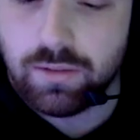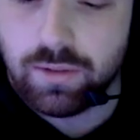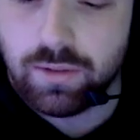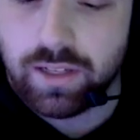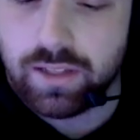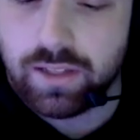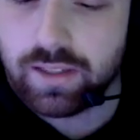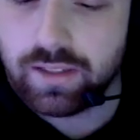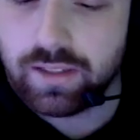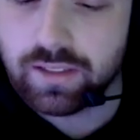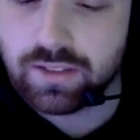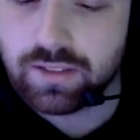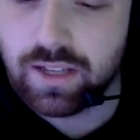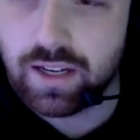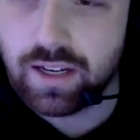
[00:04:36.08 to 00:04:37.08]
with anything
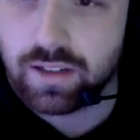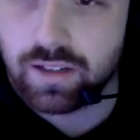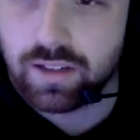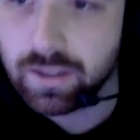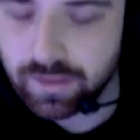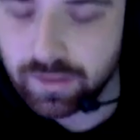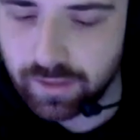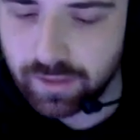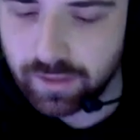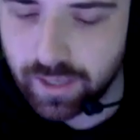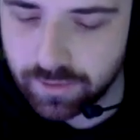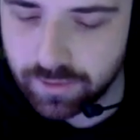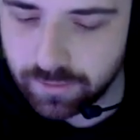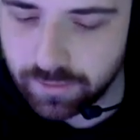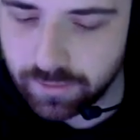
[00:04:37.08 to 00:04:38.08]
that's not causing the
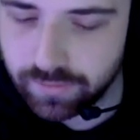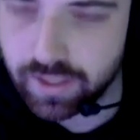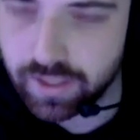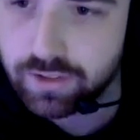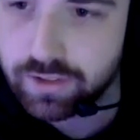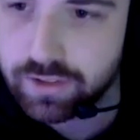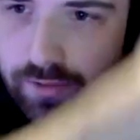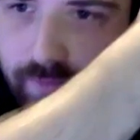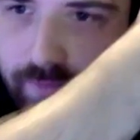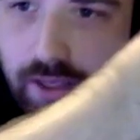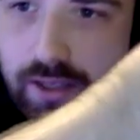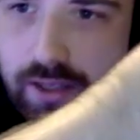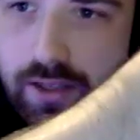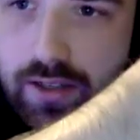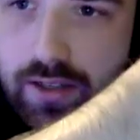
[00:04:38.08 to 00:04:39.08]
actual infection.
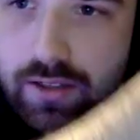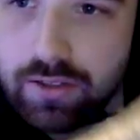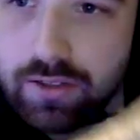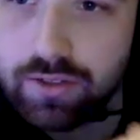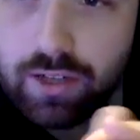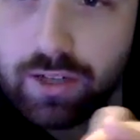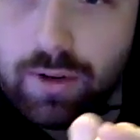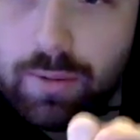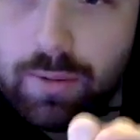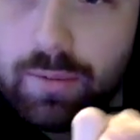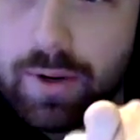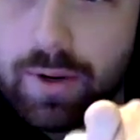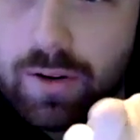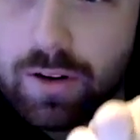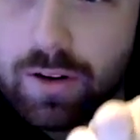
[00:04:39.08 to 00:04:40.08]
So I rubbed
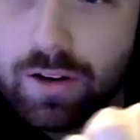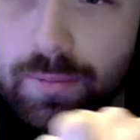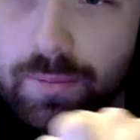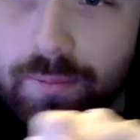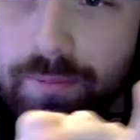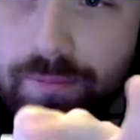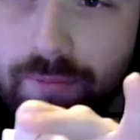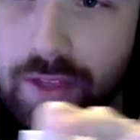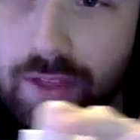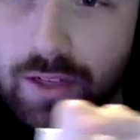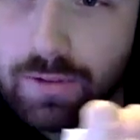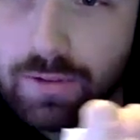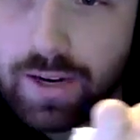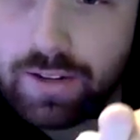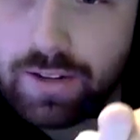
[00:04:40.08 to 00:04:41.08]
my arm
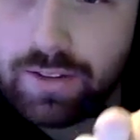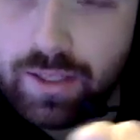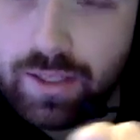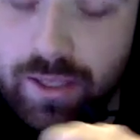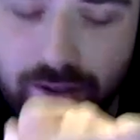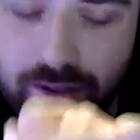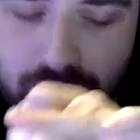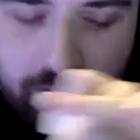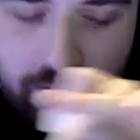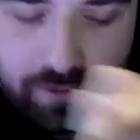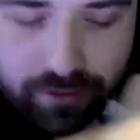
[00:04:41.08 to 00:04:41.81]
around the area of